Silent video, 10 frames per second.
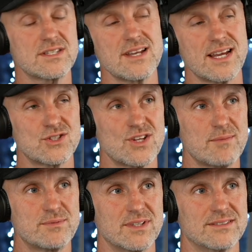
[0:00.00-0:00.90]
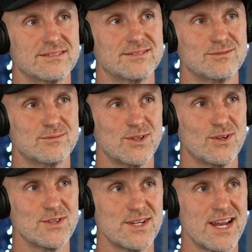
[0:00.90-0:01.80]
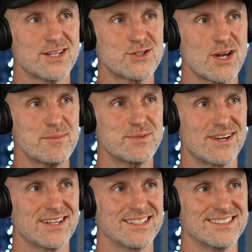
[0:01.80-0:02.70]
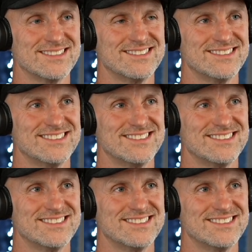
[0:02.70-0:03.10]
this next chapter, we're on the next chapter, Ali.